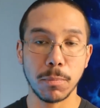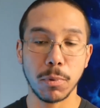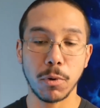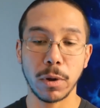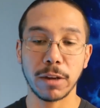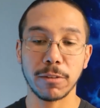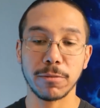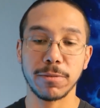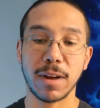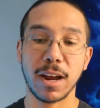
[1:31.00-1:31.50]

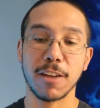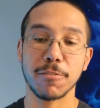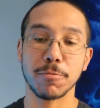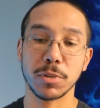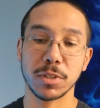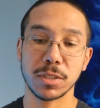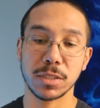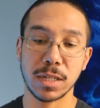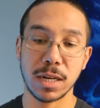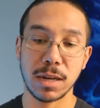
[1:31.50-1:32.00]

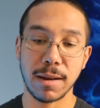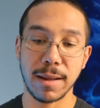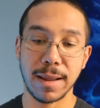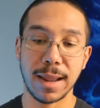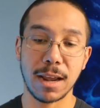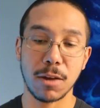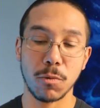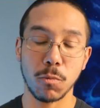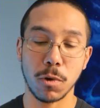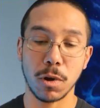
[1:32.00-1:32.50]
0.5%,
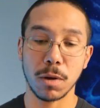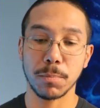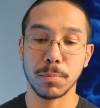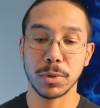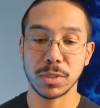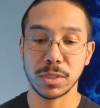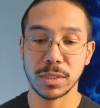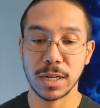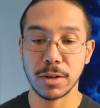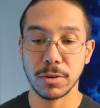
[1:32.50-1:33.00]
and
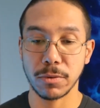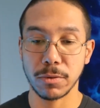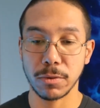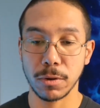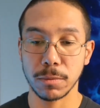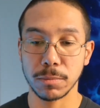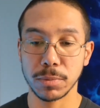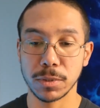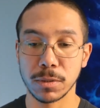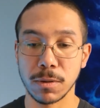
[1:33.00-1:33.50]
1%
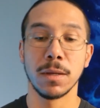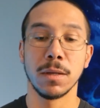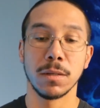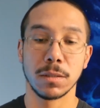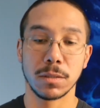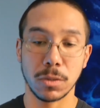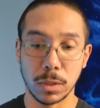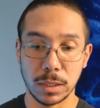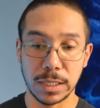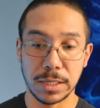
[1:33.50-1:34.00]
groups.
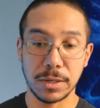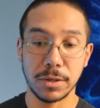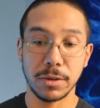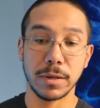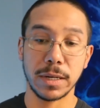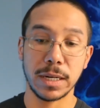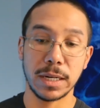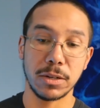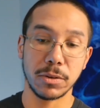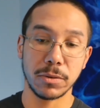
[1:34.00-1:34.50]
So a
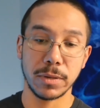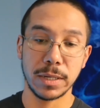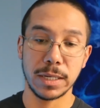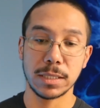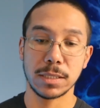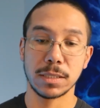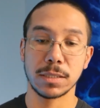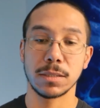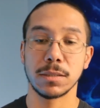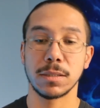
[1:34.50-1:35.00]
linear
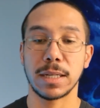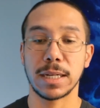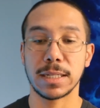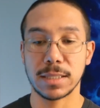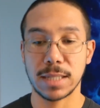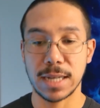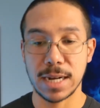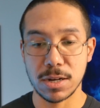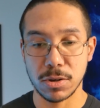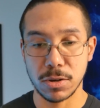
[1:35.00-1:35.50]
increase.
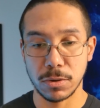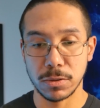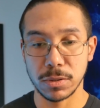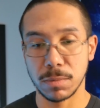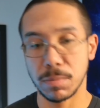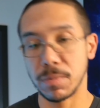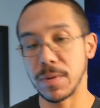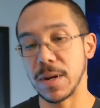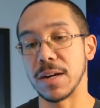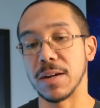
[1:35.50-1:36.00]
That's that
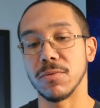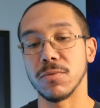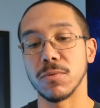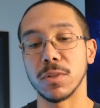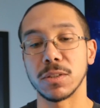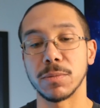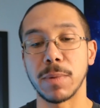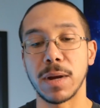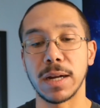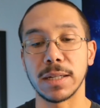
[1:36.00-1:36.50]
dose-dependent
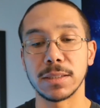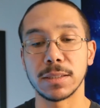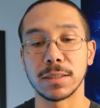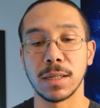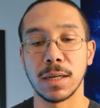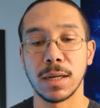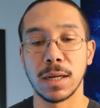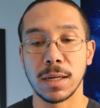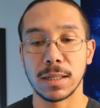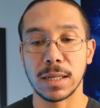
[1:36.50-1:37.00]
response
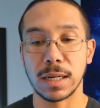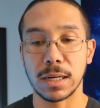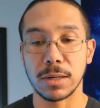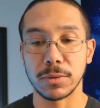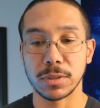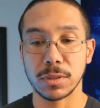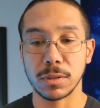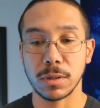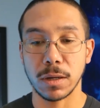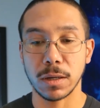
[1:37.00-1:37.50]
that I
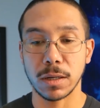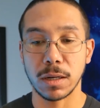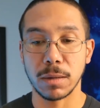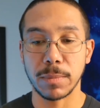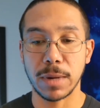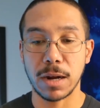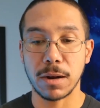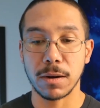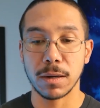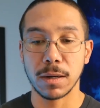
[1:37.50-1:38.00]
was talking
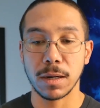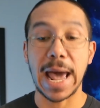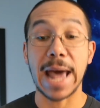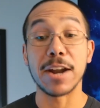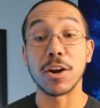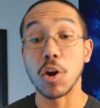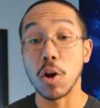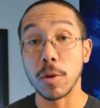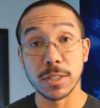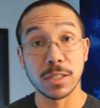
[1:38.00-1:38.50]
about.
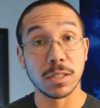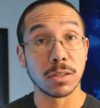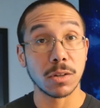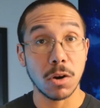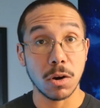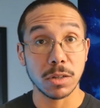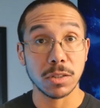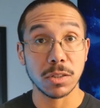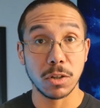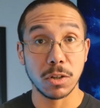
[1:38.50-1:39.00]
Adenomas and
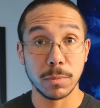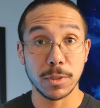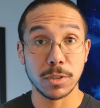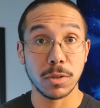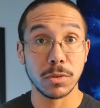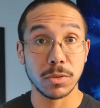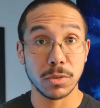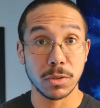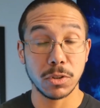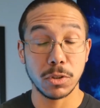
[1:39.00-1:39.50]
carcinomas,
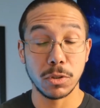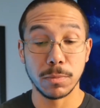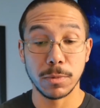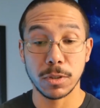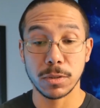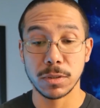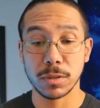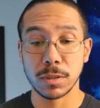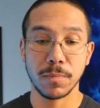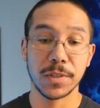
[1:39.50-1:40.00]
those are
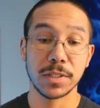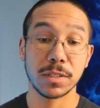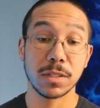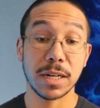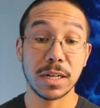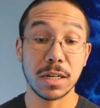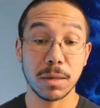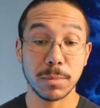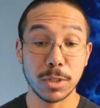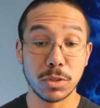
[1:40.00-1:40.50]
tumors.
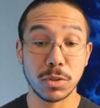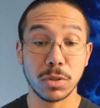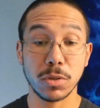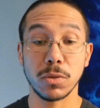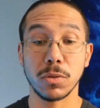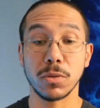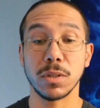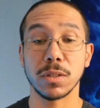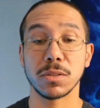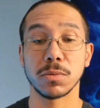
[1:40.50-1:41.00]
Study number
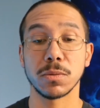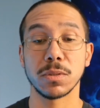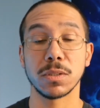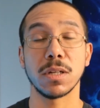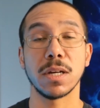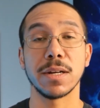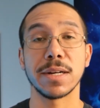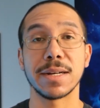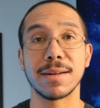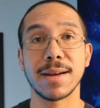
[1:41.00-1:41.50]
2, this was
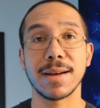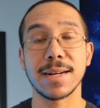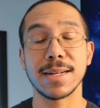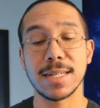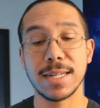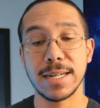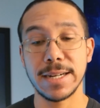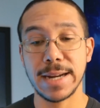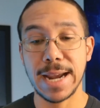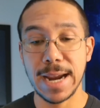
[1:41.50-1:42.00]
done in
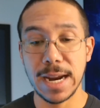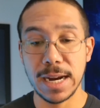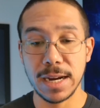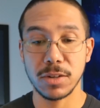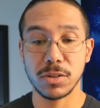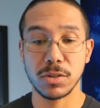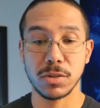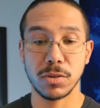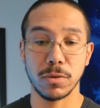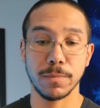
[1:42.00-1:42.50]

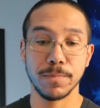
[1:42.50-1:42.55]
1982.